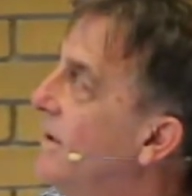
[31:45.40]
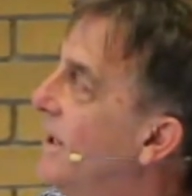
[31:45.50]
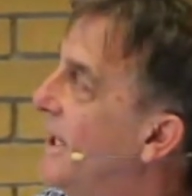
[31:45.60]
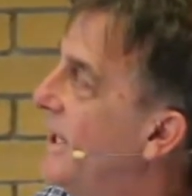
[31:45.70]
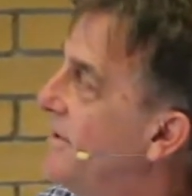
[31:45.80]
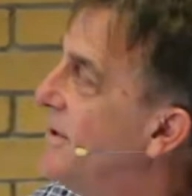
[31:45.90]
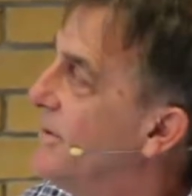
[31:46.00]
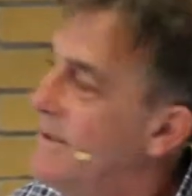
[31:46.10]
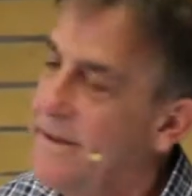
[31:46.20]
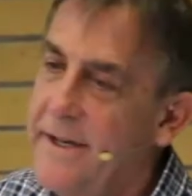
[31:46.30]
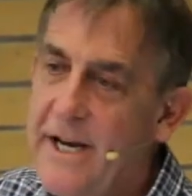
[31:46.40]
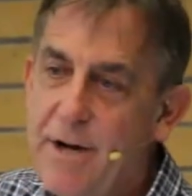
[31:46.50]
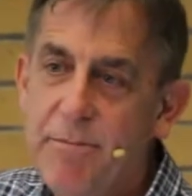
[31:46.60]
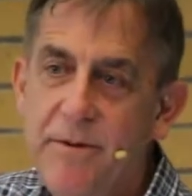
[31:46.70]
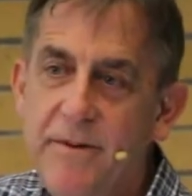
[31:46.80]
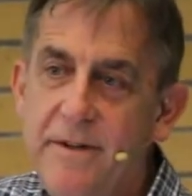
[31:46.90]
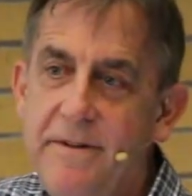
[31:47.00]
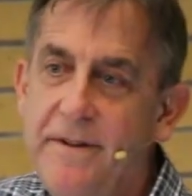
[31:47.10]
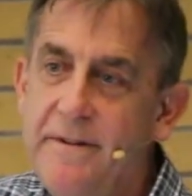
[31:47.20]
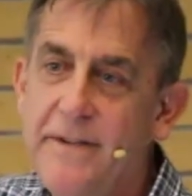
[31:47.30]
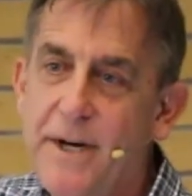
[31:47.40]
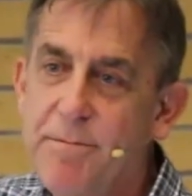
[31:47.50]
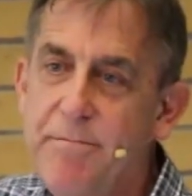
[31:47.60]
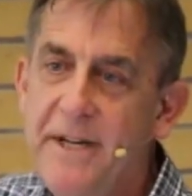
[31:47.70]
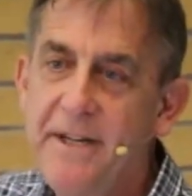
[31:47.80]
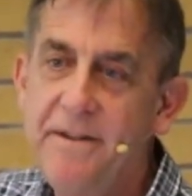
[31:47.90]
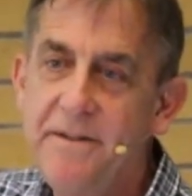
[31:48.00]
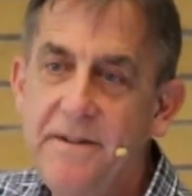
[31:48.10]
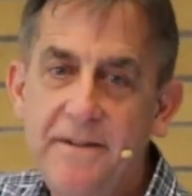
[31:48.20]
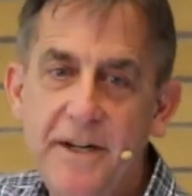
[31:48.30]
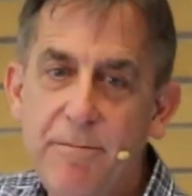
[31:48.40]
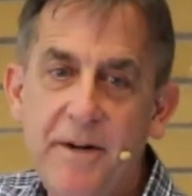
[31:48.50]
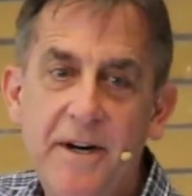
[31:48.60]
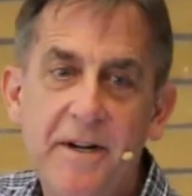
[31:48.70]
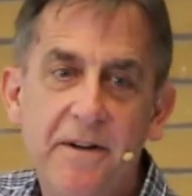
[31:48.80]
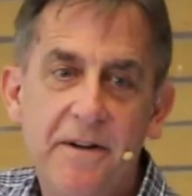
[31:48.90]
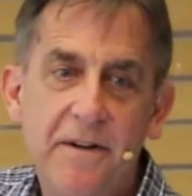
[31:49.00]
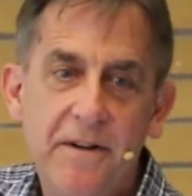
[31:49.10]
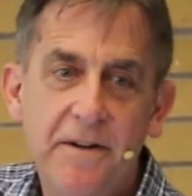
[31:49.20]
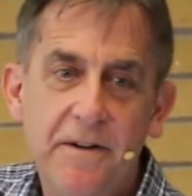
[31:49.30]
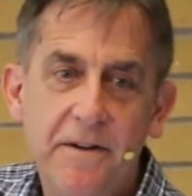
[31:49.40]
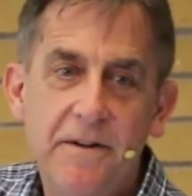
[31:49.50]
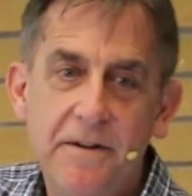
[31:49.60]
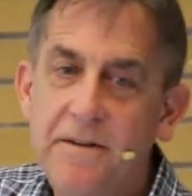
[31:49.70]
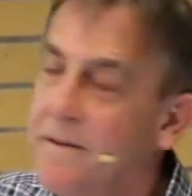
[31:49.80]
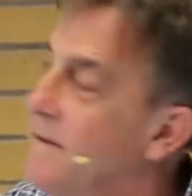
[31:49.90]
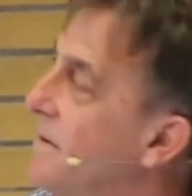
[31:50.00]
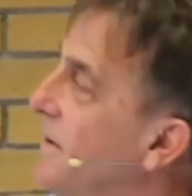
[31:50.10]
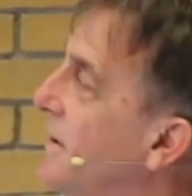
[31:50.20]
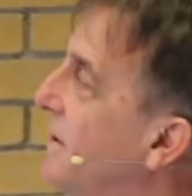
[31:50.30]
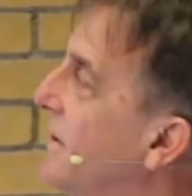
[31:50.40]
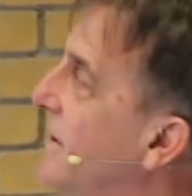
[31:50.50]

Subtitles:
I asked her what's going to happen when she stops baking. She said, I'm not. So,